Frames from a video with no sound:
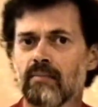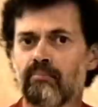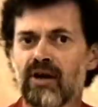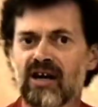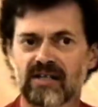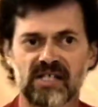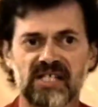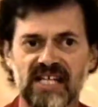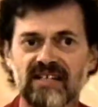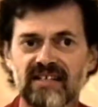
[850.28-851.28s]
part
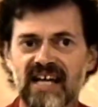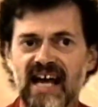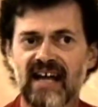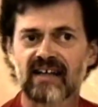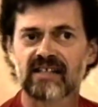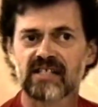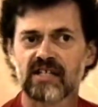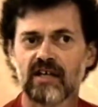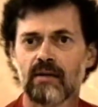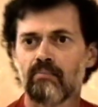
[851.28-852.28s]
syntax,
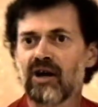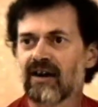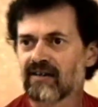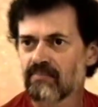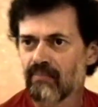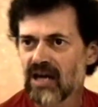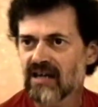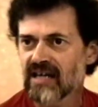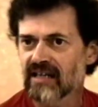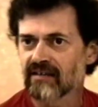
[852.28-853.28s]
part
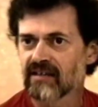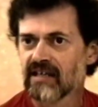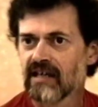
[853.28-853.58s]
mind.